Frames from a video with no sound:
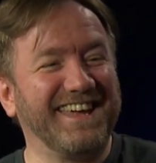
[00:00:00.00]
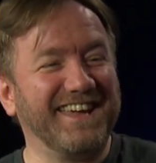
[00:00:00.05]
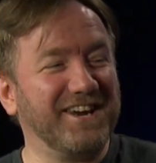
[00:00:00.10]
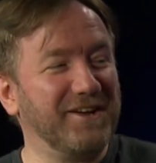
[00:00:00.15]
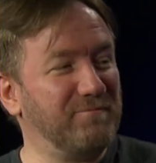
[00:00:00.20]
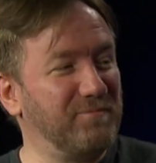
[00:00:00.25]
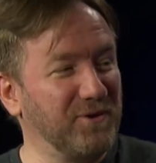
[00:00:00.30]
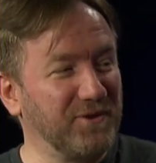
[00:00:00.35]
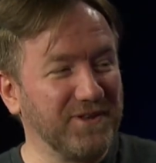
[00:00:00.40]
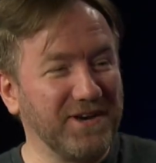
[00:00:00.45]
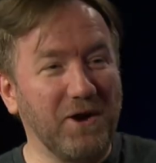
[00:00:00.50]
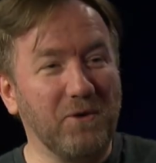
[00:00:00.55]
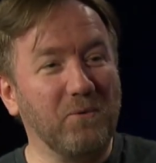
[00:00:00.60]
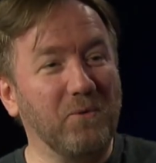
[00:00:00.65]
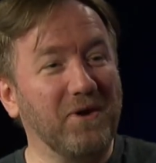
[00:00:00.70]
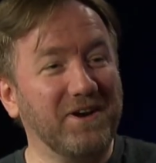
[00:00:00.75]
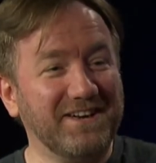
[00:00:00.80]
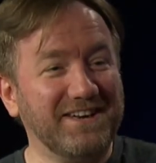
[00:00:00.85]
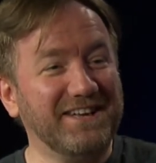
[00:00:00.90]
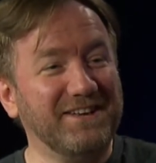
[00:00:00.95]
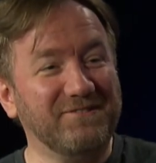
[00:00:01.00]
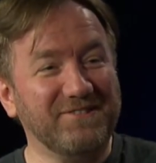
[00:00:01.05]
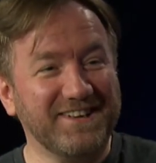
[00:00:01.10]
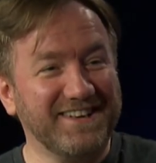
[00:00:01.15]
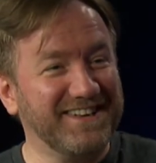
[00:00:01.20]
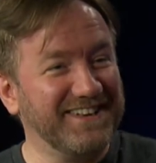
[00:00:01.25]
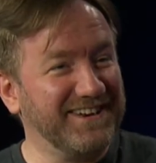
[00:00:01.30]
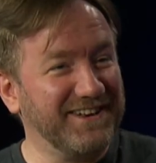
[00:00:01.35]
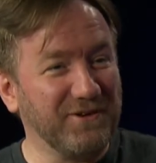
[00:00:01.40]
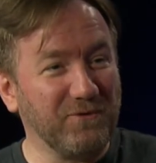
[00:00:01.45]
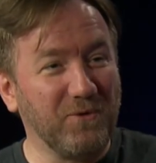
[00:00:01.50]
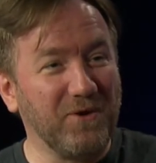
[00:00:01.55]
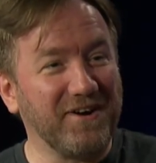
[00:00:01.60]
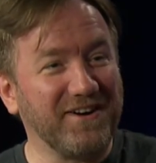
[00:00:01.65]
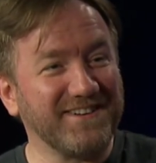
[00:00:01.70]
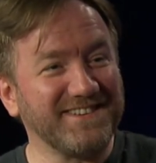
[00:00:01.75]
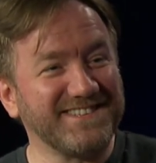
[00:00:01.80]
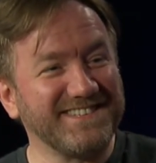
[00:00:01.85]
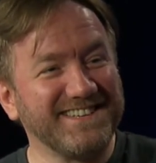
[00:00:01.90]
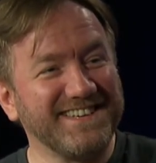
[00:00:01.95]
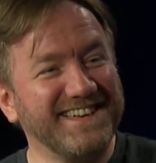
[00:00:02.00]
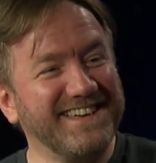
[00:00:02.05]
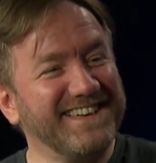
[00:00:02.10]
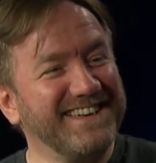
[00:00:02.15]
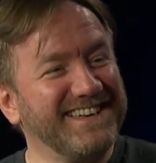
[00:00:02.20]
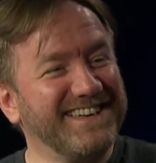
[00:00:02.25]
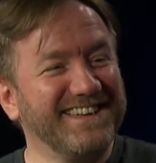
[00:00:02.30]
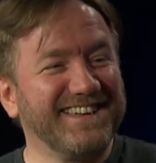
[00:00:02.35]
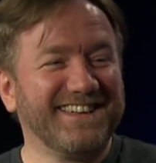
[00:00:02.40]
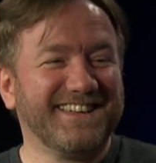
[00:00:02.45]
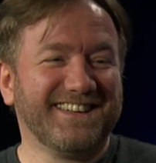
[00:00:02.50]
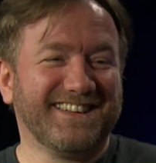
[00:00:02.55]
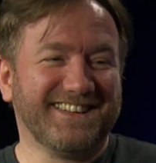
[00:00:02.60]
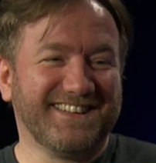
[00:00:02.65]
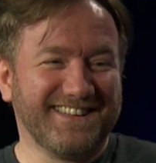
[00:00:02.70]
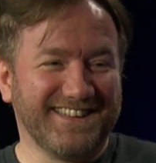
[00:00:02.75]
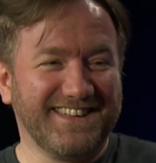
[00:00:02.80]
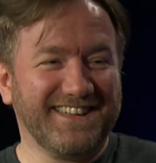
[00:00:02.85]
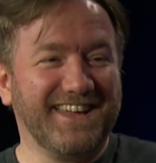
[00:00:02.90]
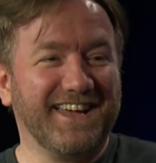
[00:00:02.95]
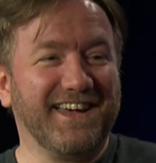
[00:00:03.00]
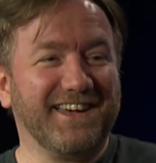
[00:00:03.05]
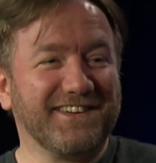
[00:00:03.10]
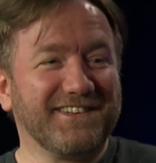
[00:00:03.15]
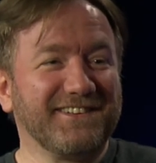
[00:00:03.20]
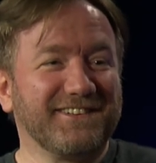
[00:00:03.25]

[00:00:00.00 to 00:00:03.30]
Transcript: and I pull That's it great. at one dB and it works. That's great. Yeah.